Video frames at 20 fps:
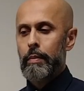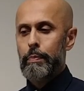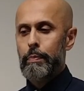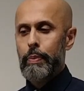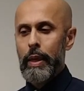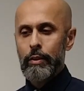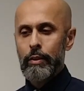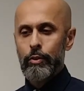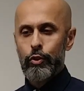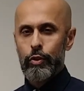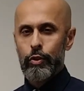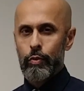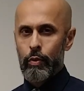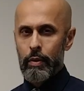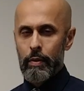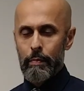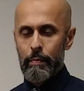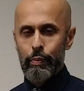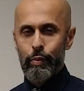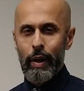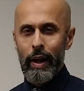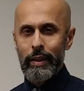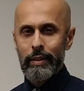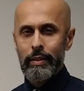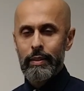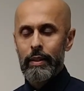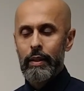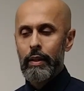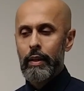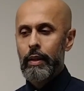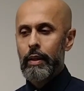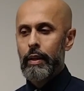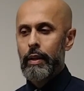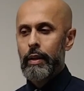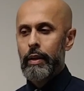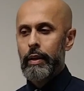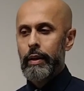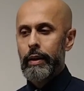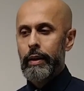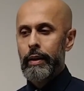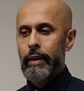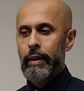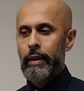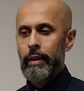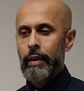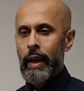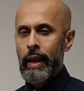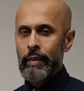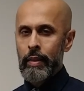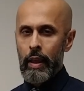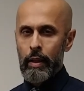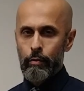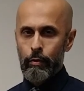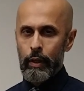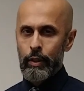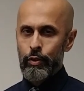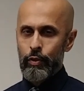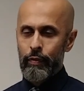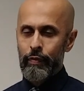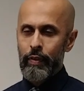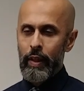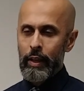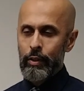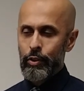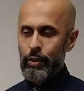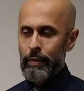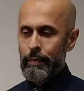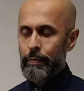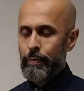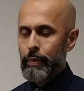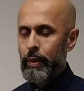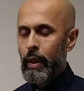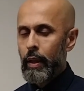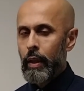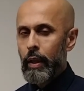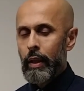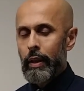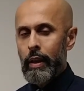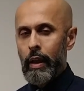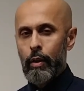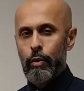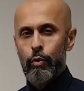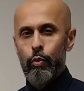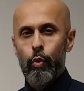pinched or compressed at the end range of flexion. Now,